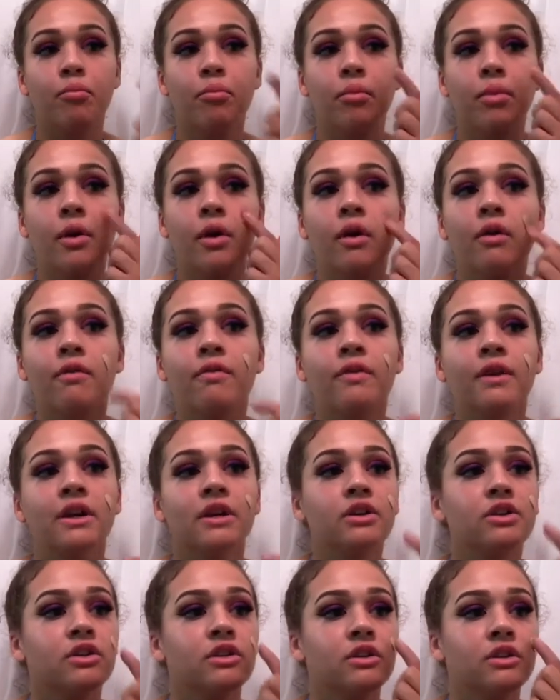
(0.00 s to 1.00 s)

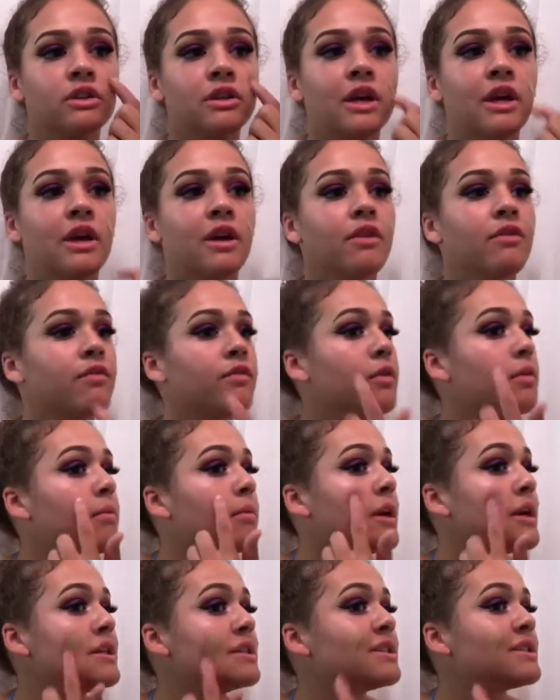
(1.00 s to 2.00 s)
perfect shade for
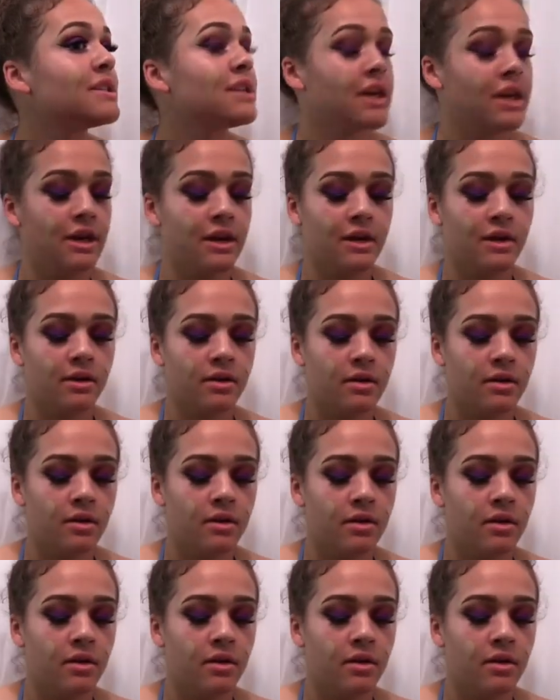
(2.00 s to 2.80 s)
my skin.